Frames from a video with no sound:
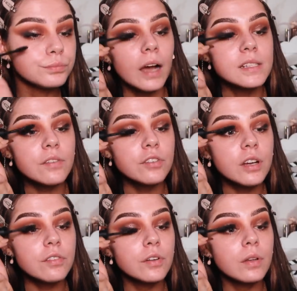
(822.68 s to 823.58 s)
I
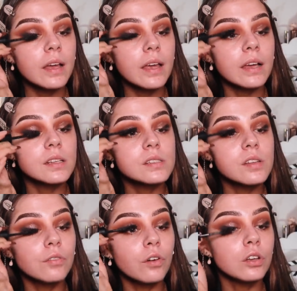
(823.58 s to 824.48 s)
definitely feel like it's
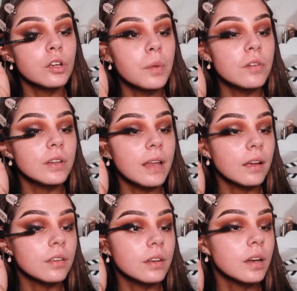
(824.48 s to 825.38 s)
a volume over
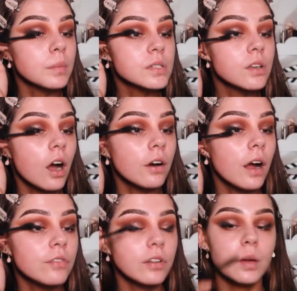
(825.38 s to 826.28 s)
lengthening mascara.
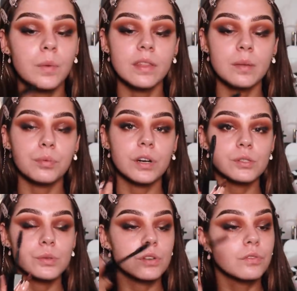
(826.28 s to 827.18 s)
I feel like where the
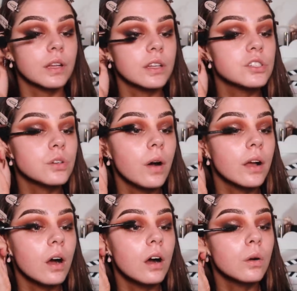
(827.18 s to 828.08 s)
bristles are really short, I
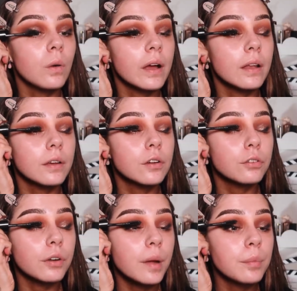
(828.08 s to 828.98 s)
can't quite like
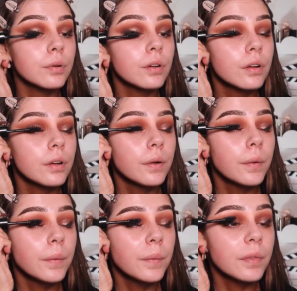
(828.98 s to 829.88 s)
grip
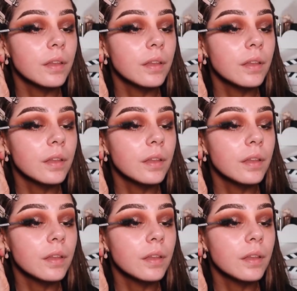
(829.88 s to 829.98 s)
the